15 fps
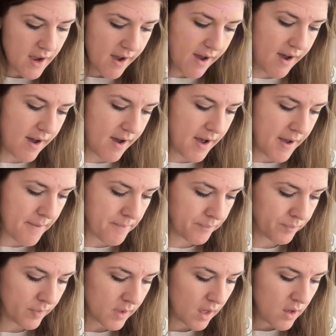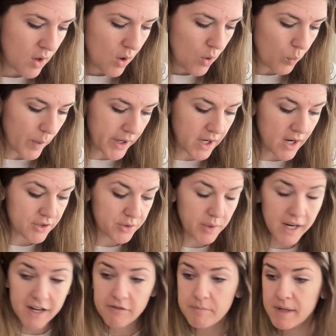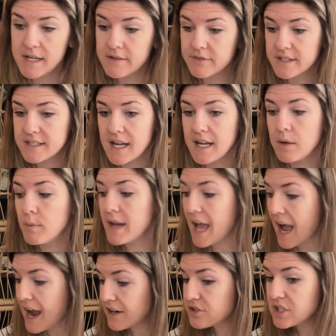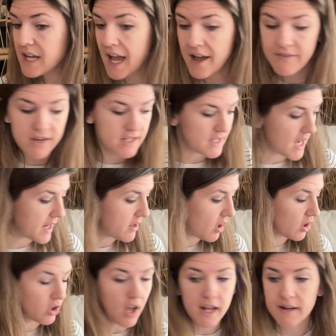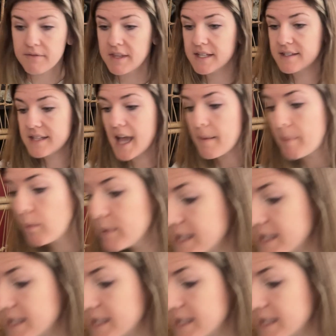Wonderhouse Creative Medieval Study. We actually haven't done a lot of this yet, but we